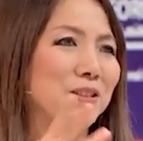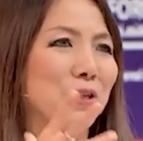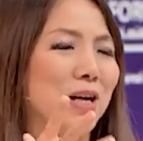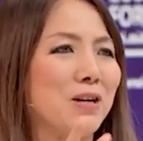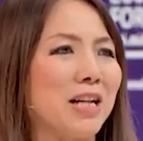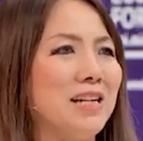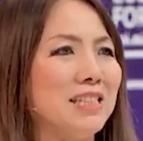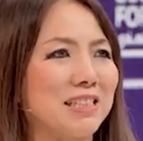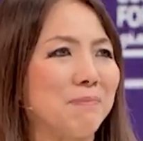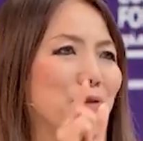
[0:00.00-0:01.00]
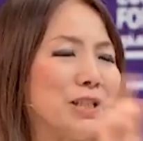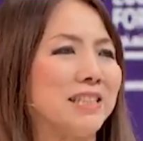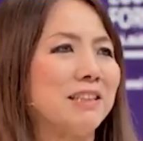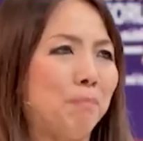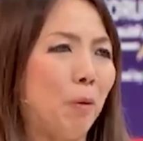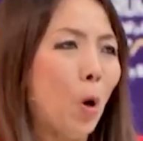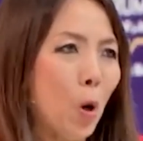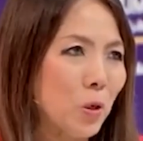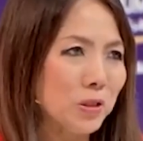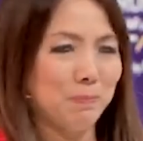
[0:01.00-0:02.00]
you know, our clients are pressing the
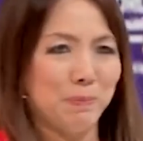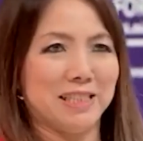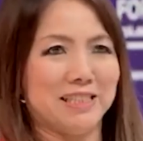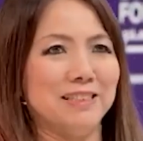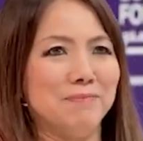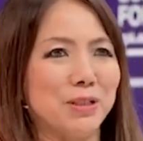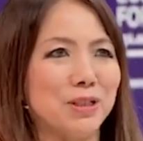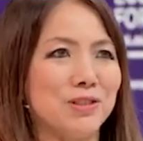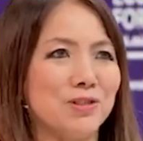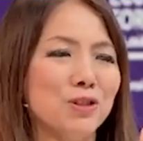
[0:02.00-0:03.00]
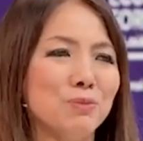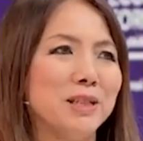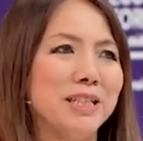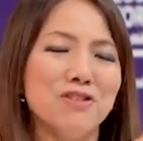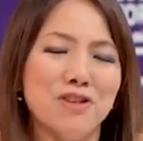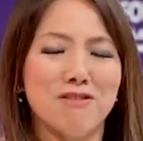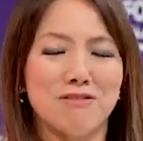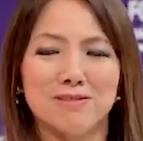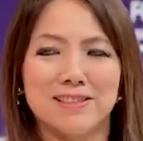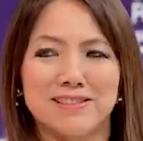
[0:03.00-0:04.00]
pause button because nobody
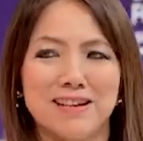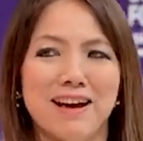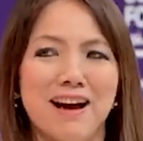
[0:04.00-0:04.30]
knows.